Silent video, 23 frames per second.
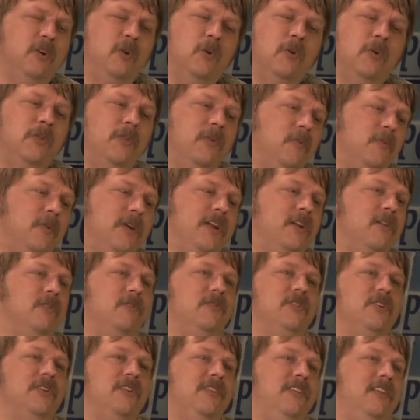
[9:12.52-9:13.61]
Who are the
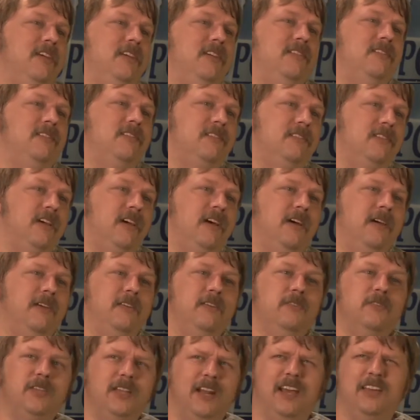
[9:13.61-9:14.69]
readers on these?
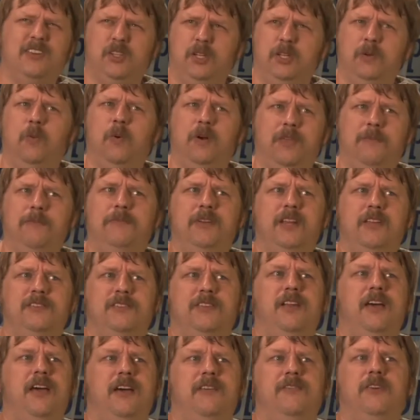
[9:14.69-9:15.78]
You said actually one of them
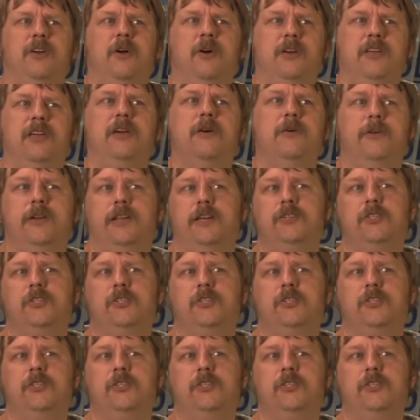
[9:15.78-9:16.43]
doesn't have an audio